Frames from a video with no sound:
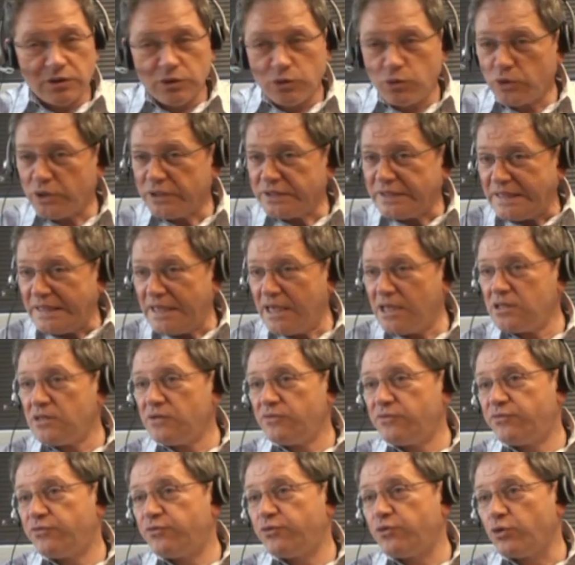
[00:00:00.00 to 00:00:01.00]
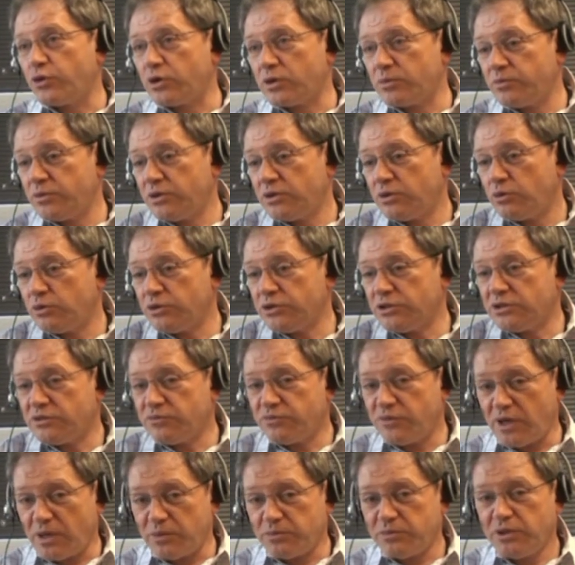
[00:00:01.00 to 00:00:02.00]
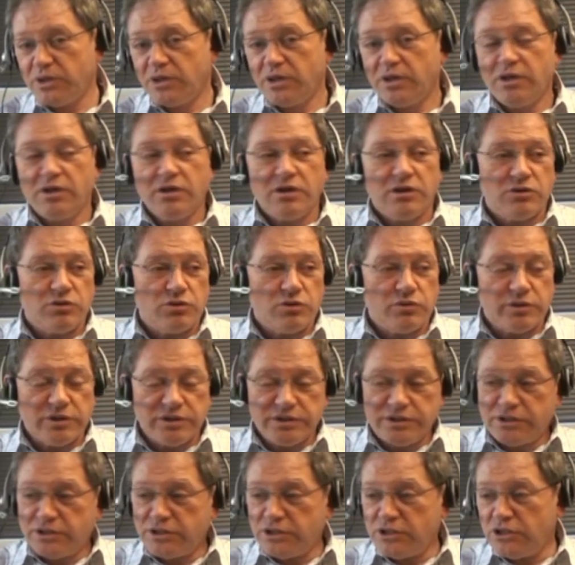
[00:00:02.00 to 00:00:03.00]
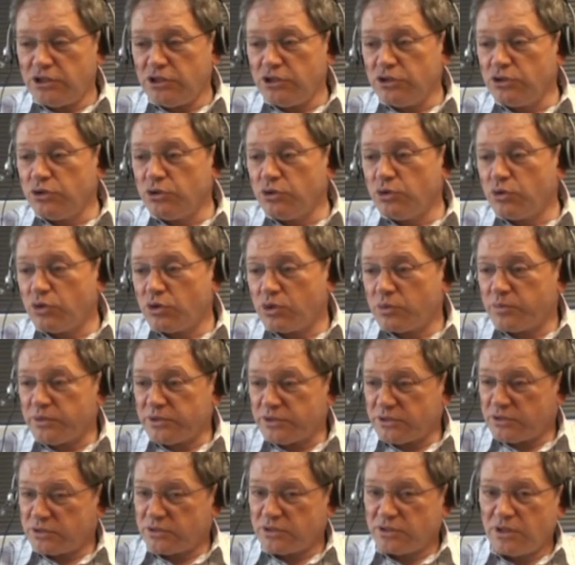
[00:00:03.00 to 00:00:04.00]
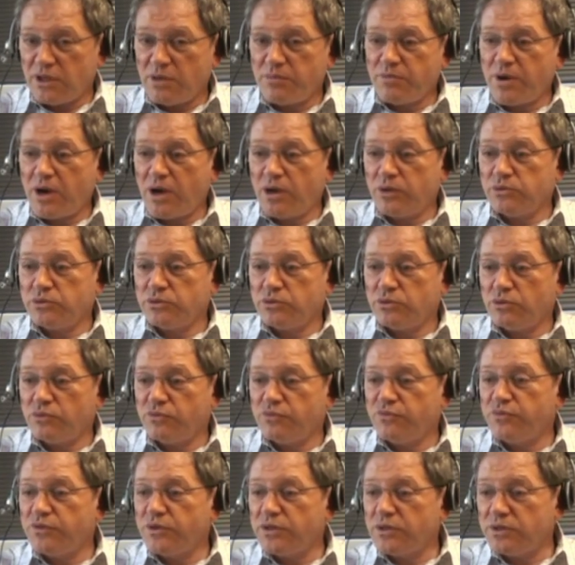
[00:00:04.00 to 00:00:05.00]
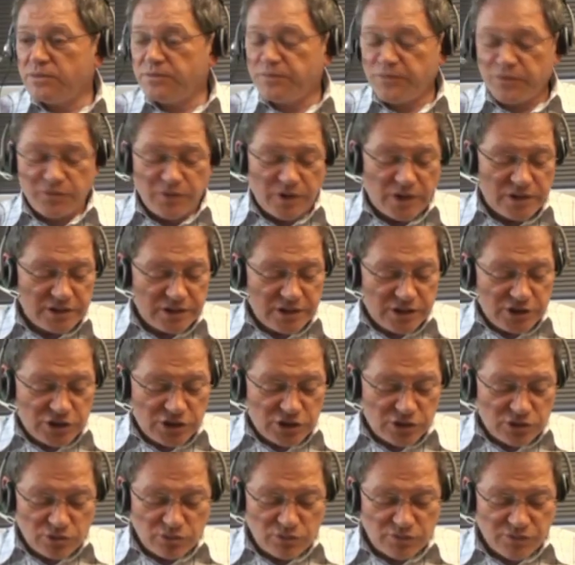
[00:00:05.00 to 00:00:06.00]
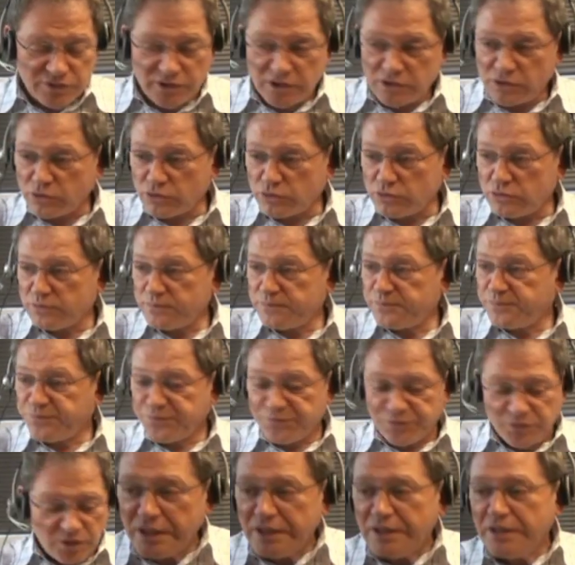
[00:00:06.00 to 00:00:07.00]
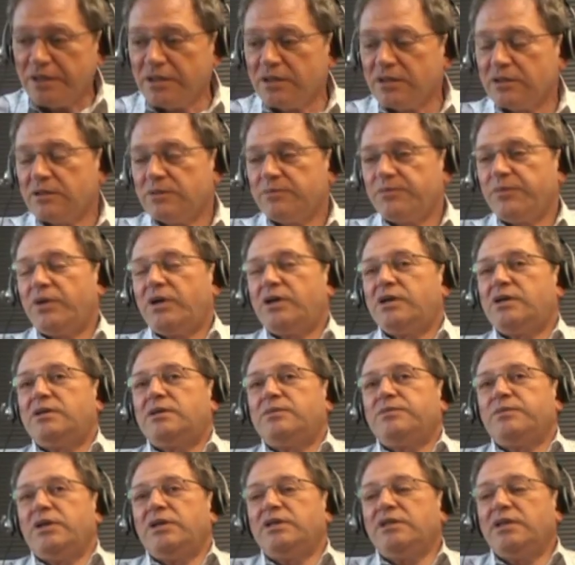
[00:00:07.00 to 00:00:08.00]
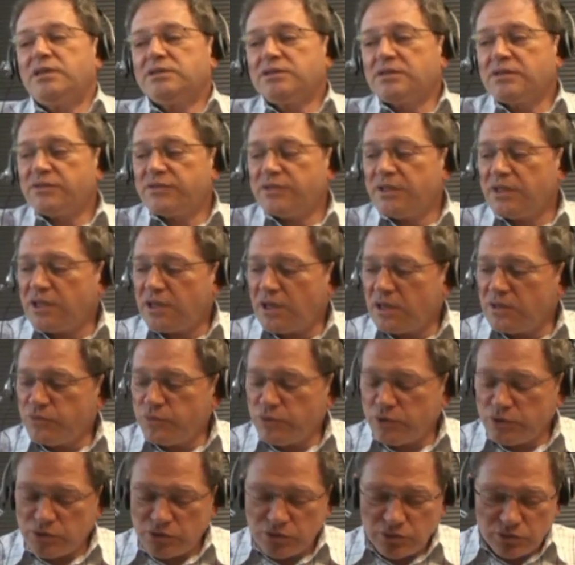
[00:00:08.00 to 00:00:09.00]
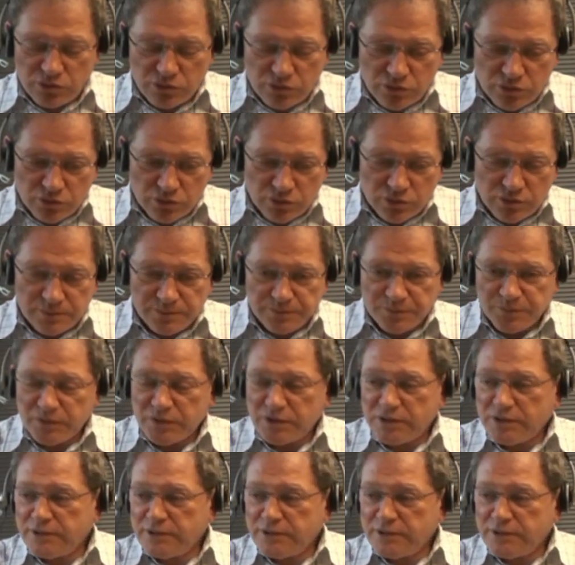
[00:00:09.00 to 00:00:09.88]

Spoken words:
look at any form on the web, you will see enormous amount of violations of that rule. Another thing I want you to